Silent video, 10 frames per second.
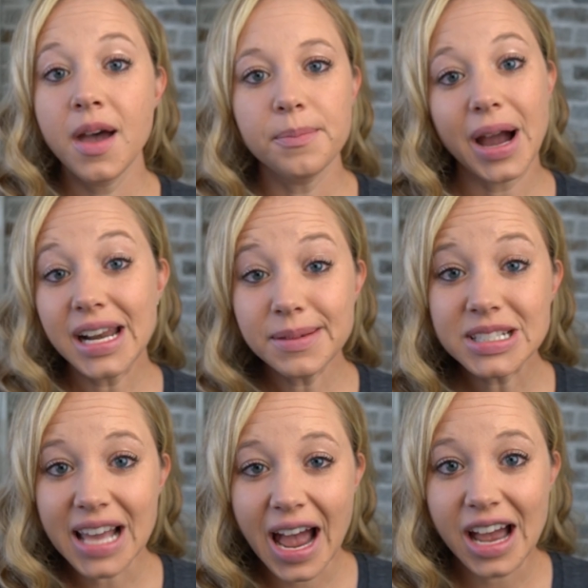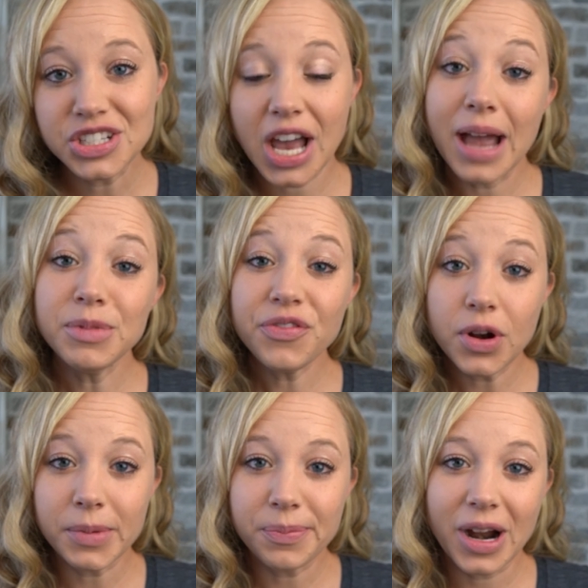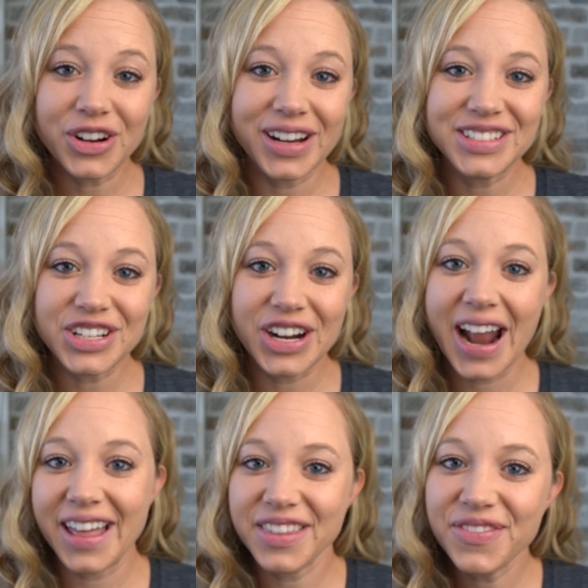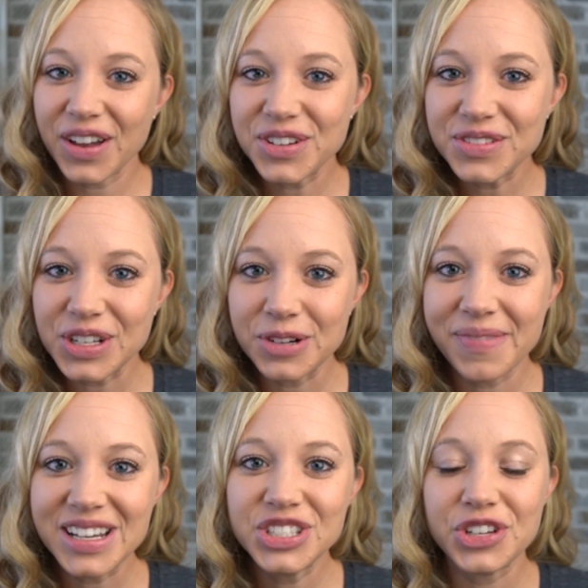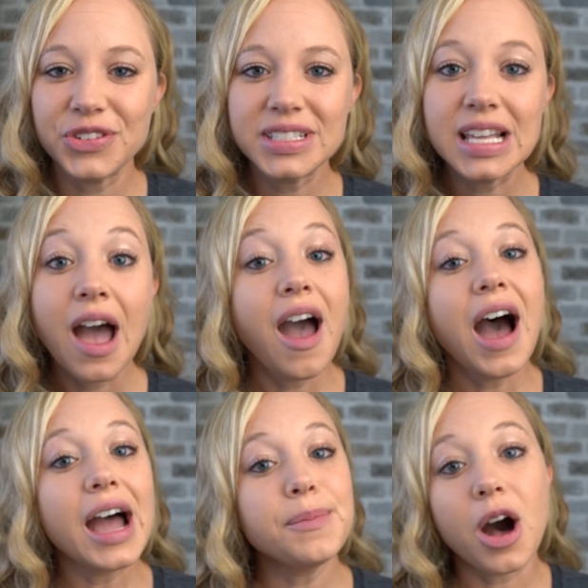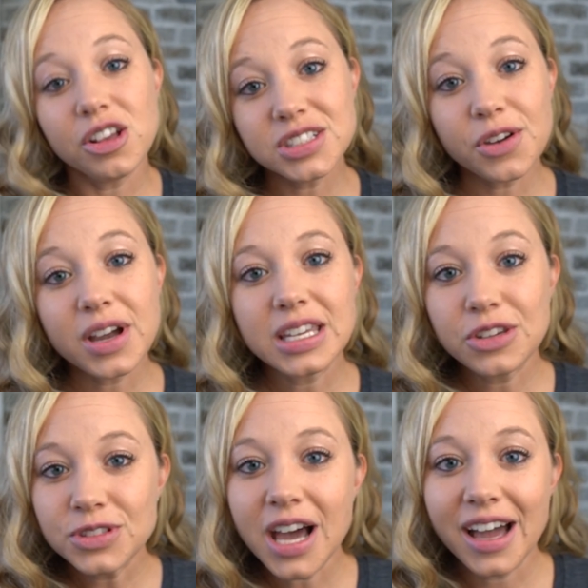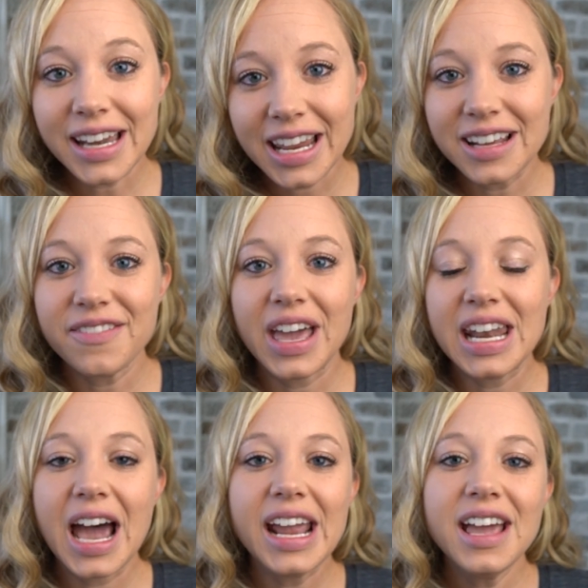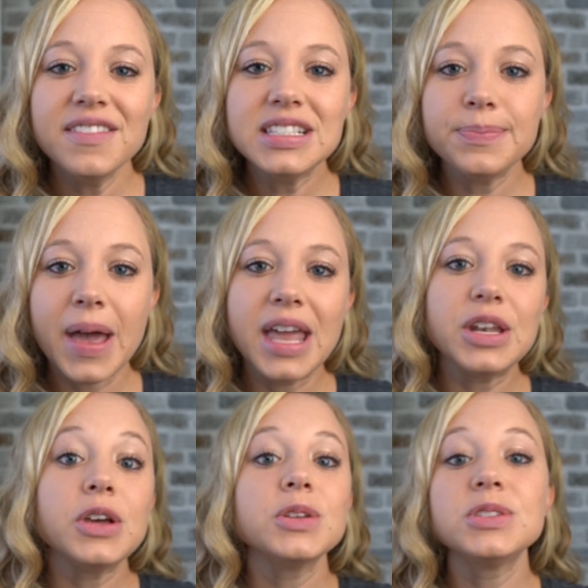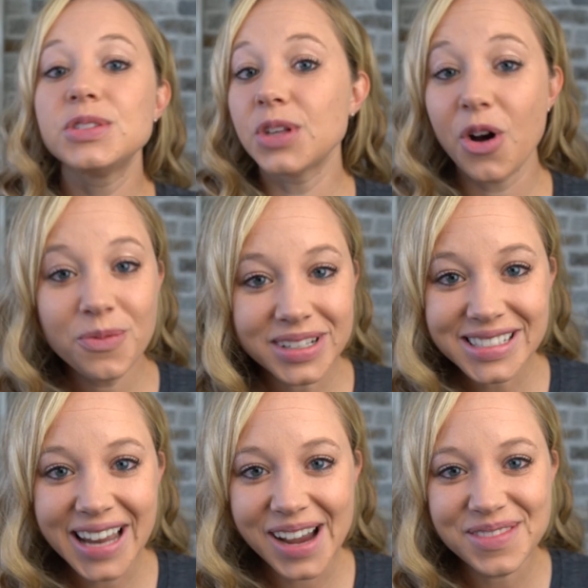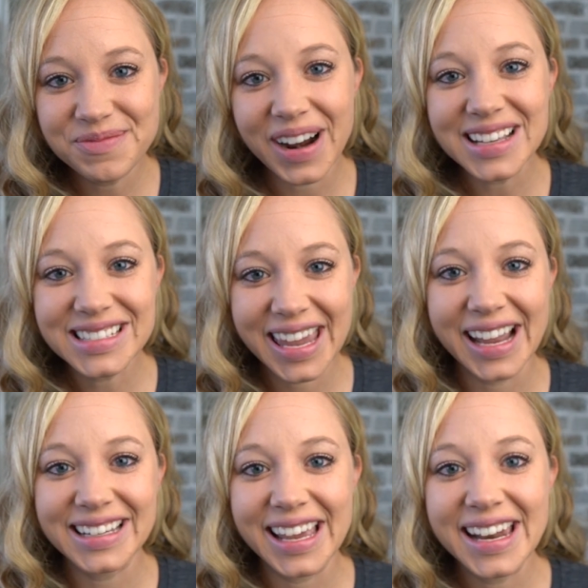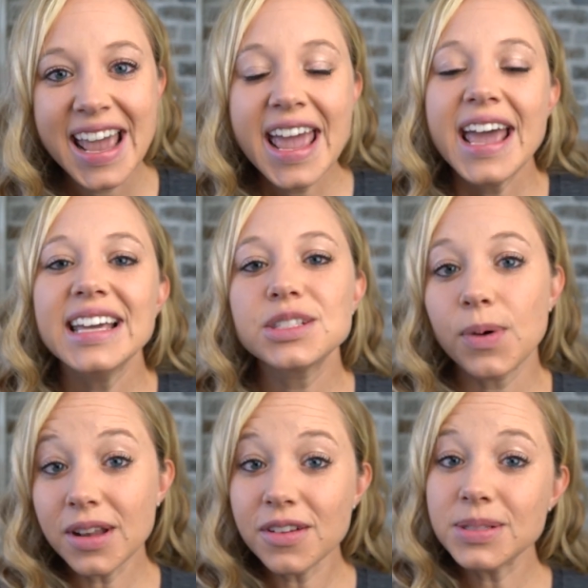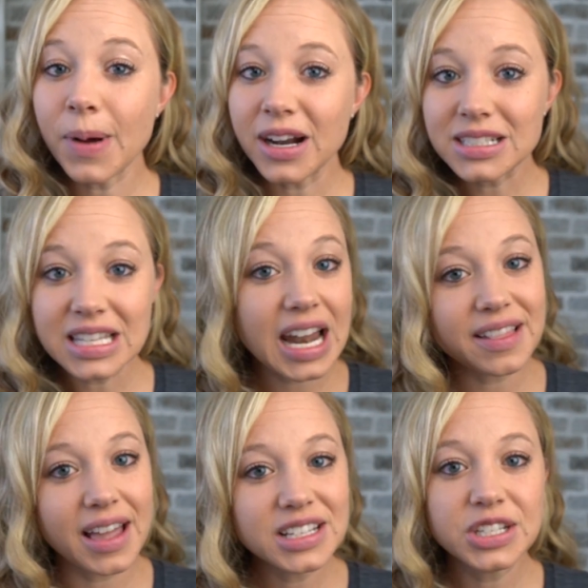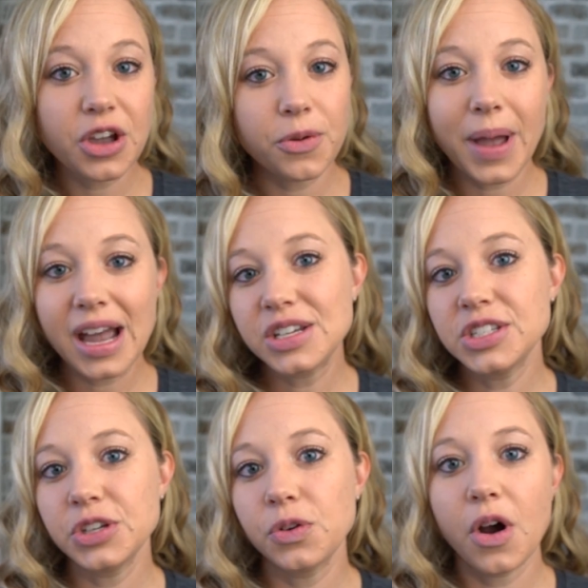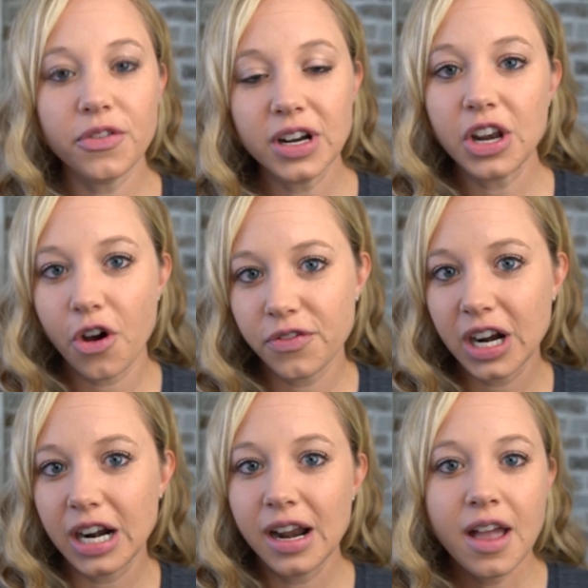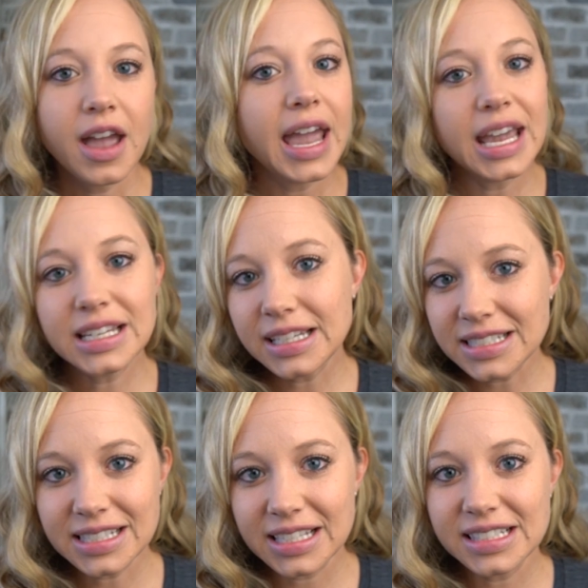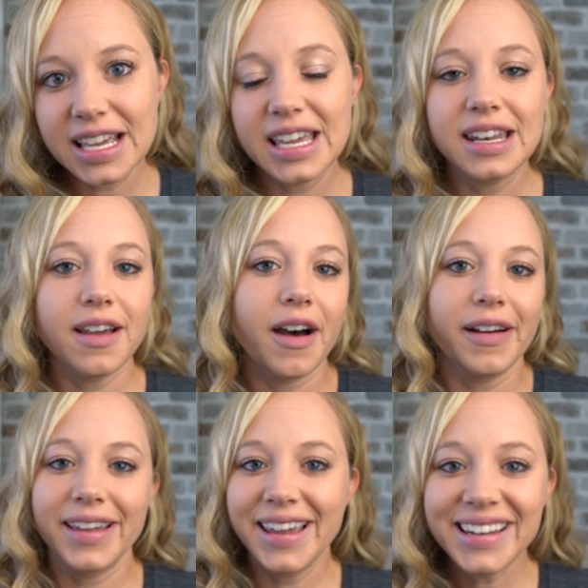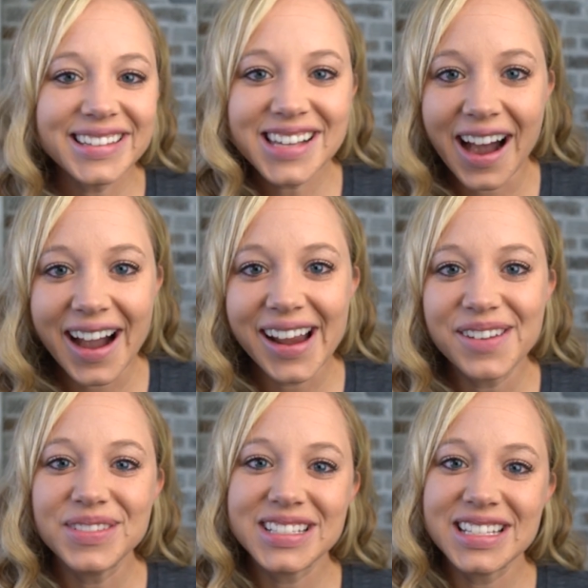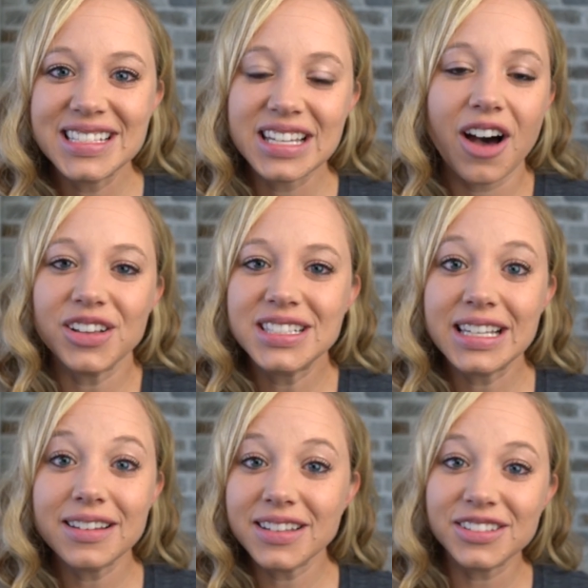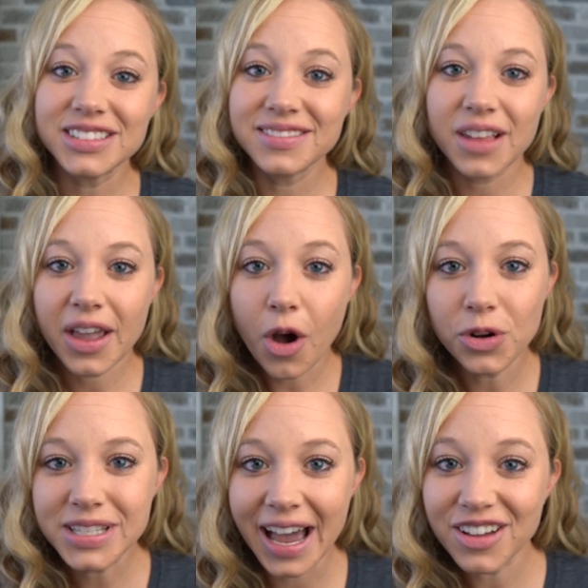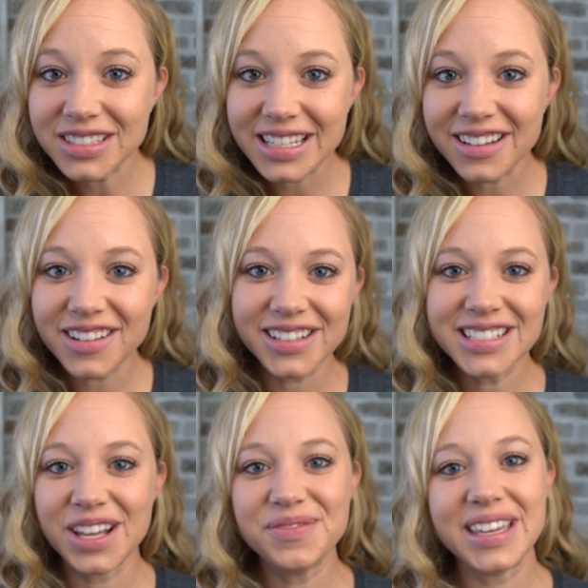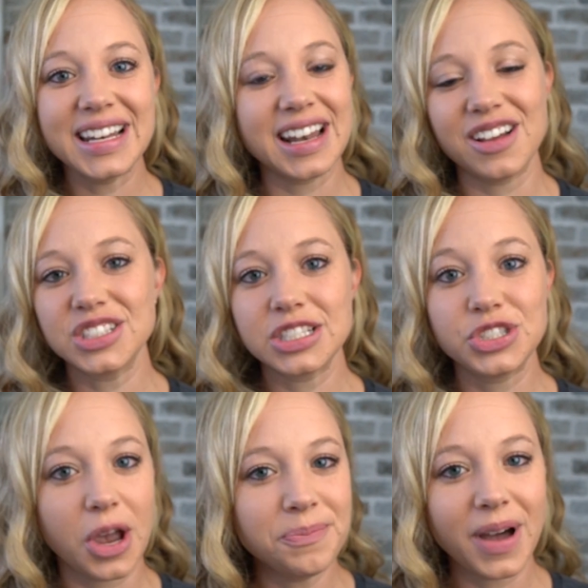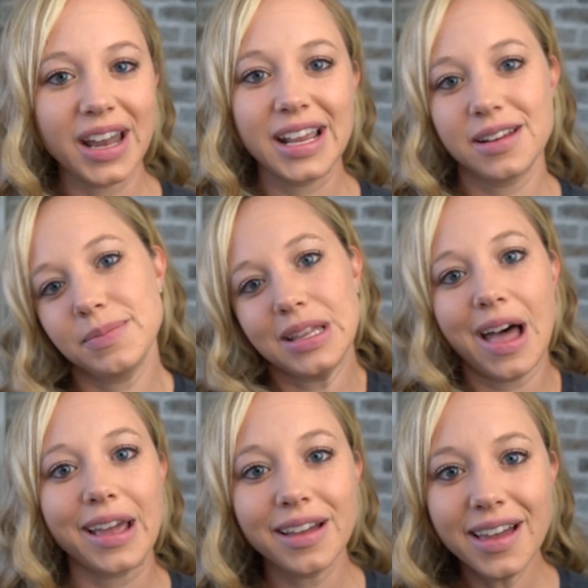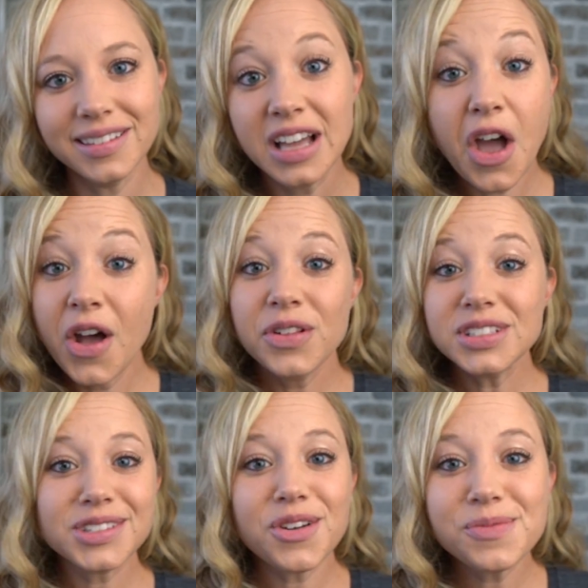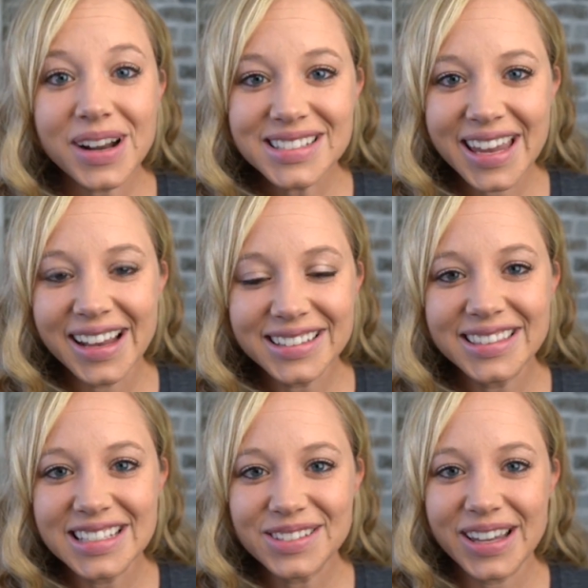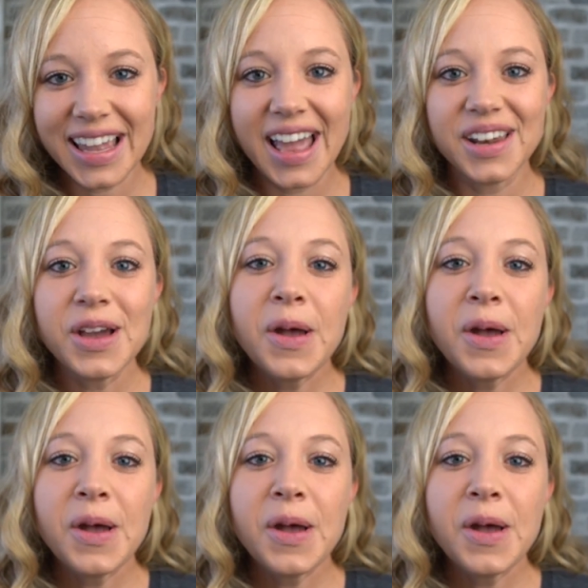My name is Ash. I'm a former park ranger and the founder of Dirt in My Shoes. I'm also a Utah native and I have spent so much time in Bryce Canyon. It's one of those parks that I like to go back to over and over any season, any time. Just I'll see a little hotel deal or something and I'll just jump on it and be like, let's go to Bryce Canyon this weekend.